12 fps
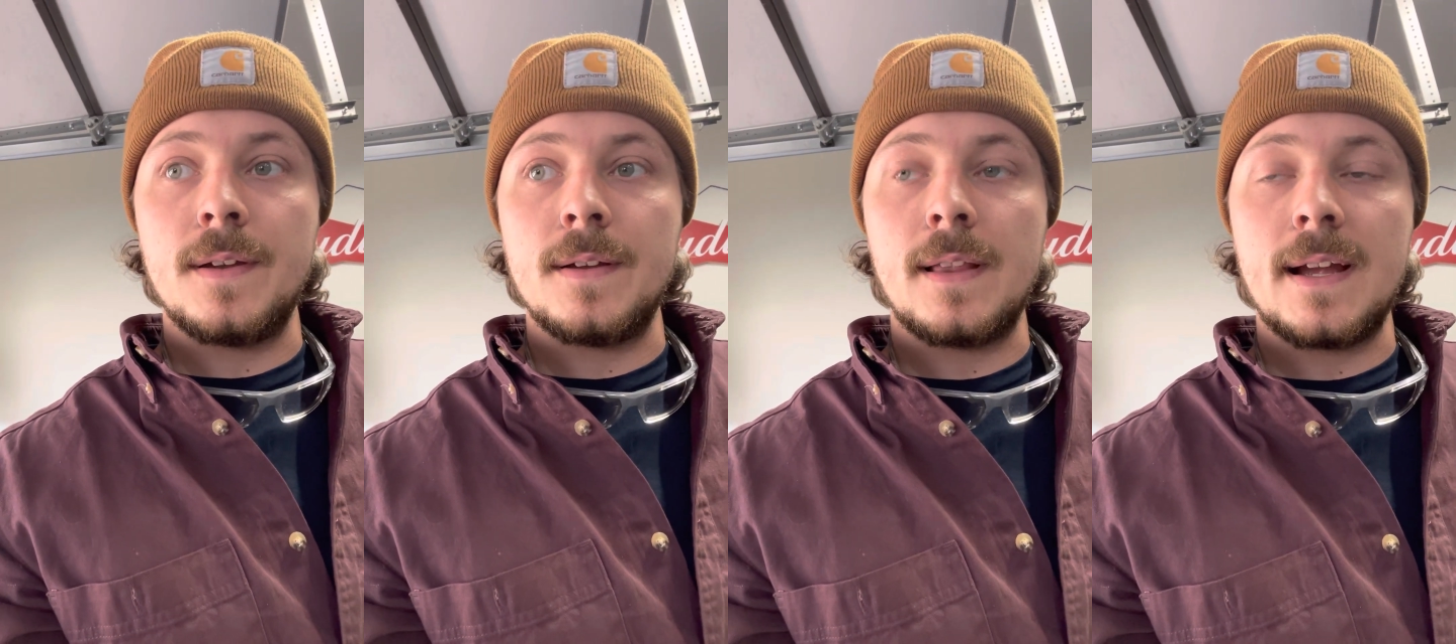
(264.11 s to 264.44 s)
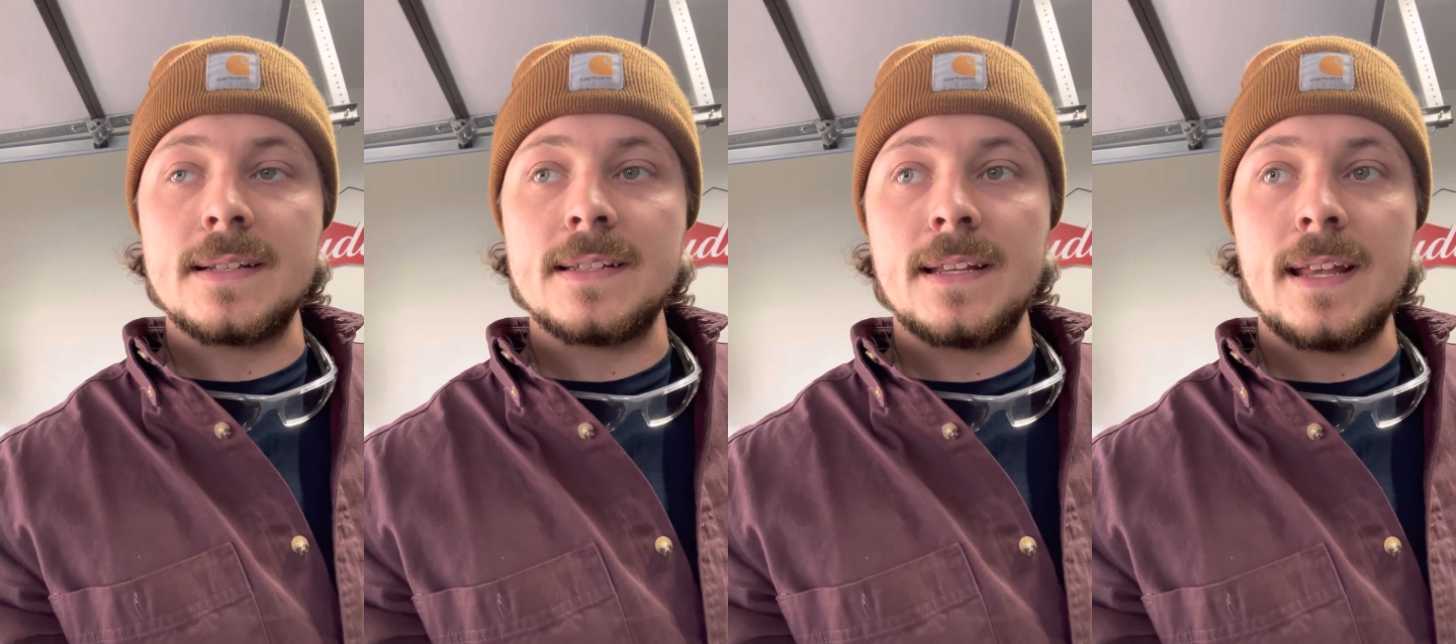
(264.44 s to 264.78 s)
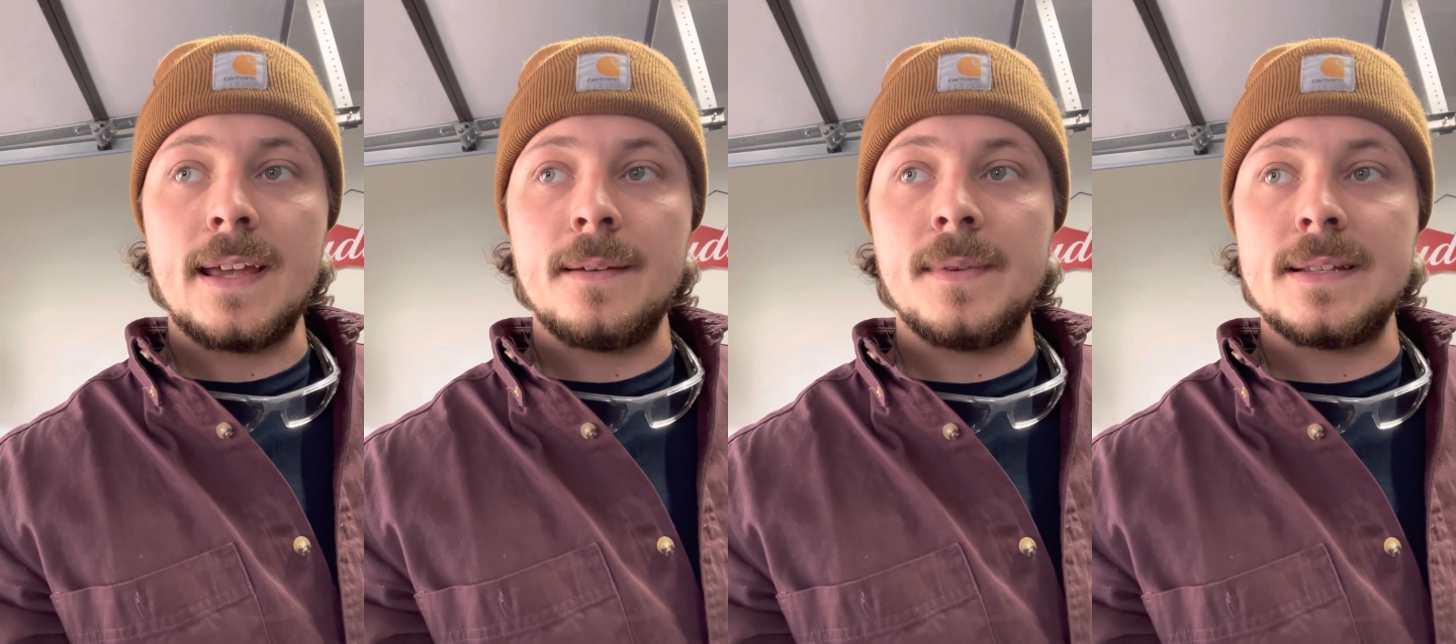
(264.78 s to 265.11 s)
Like I said, the
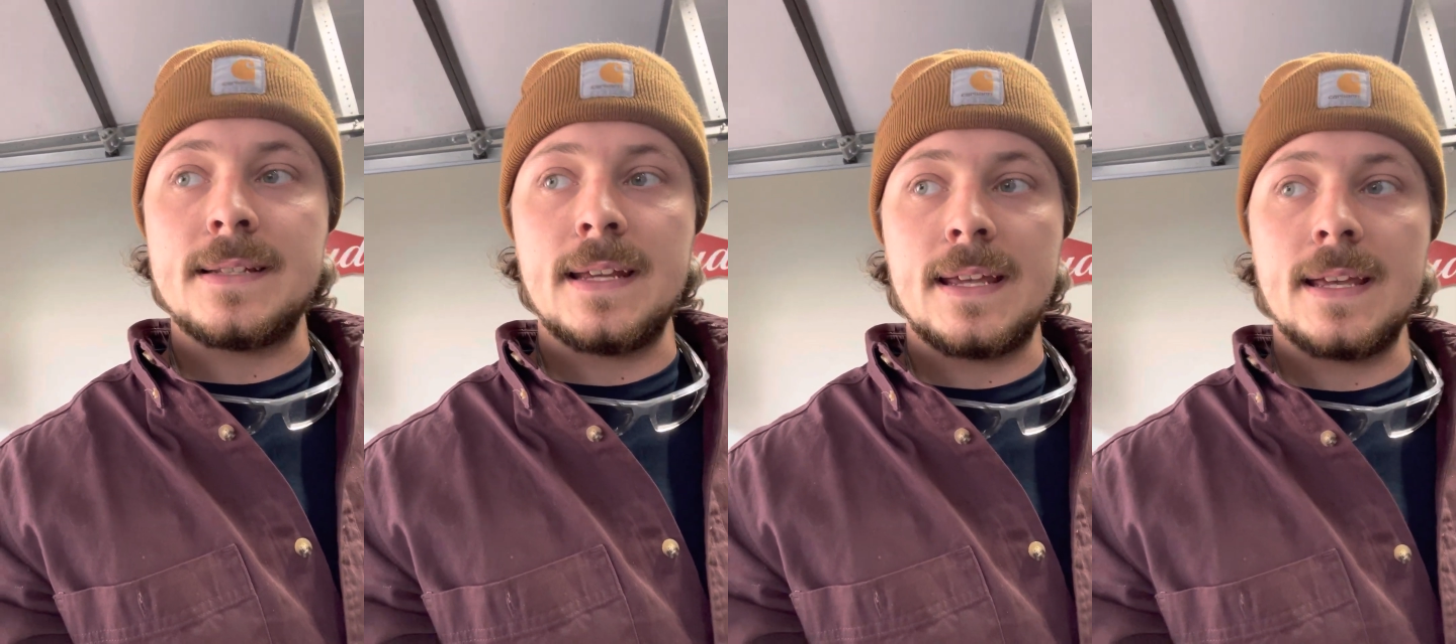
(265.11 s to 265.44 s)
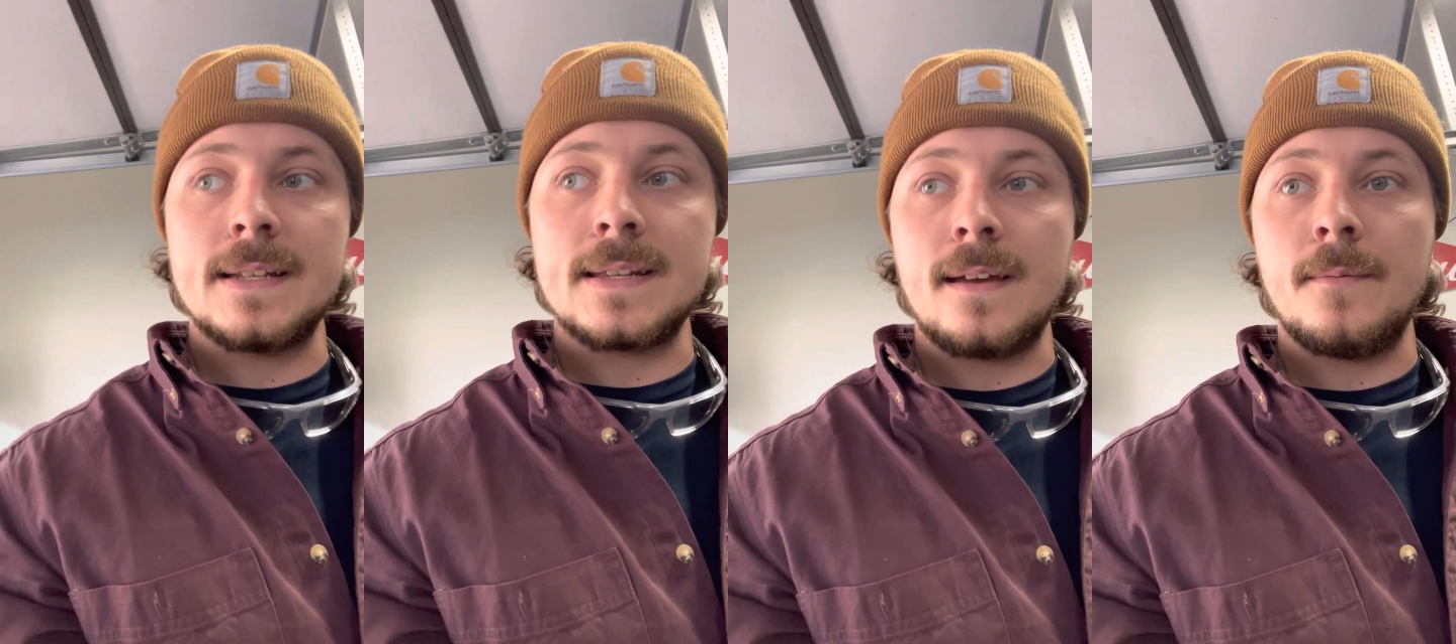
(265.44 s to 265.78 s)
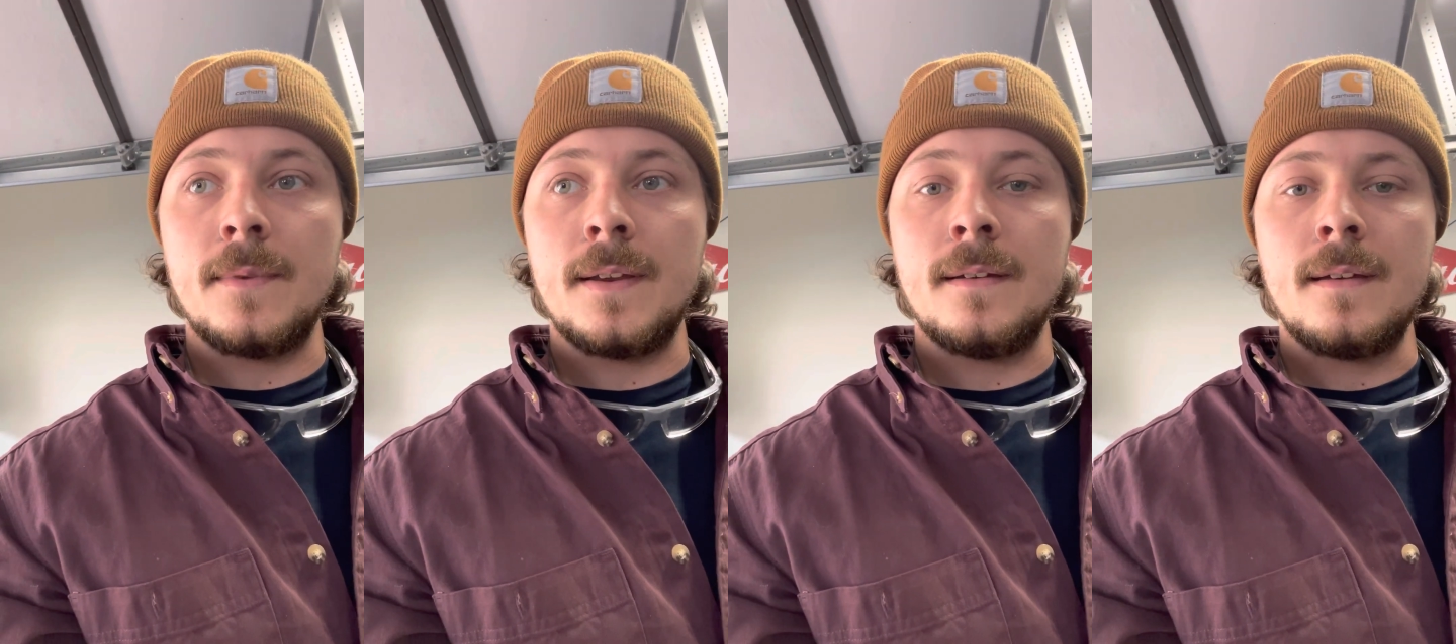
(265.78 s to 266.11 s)
MSD kit's
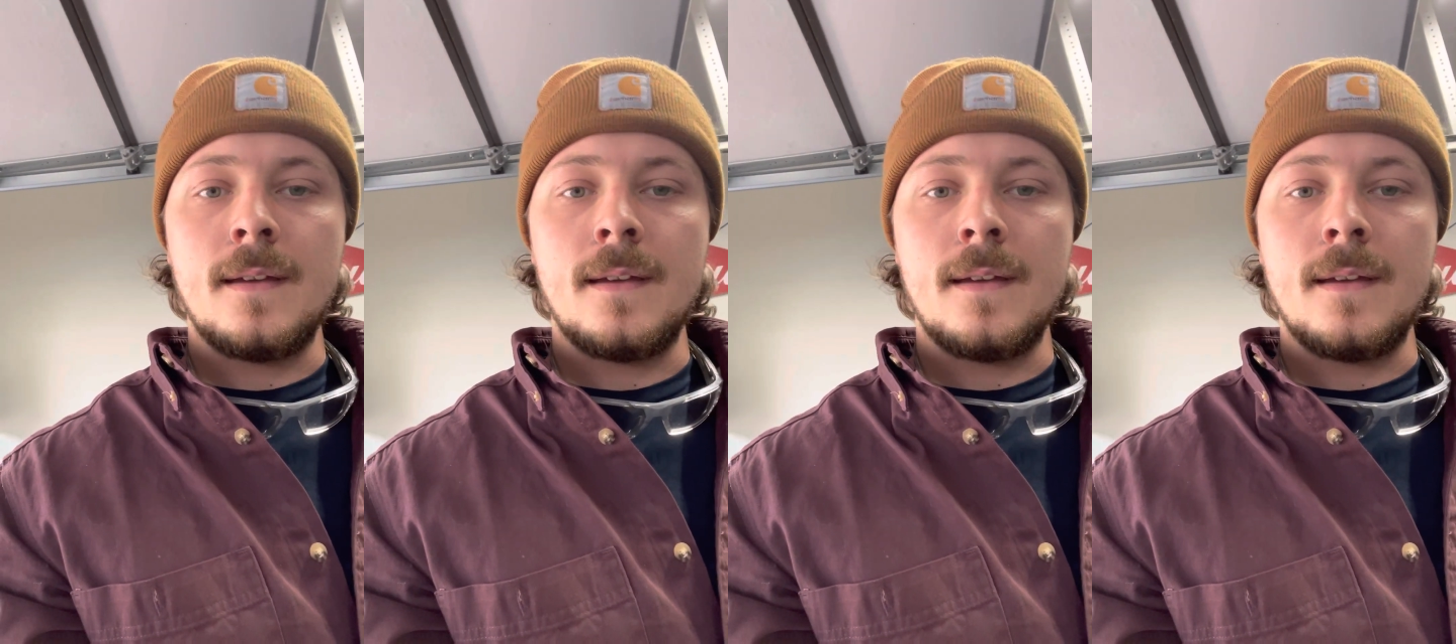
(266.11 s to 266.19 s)
coming.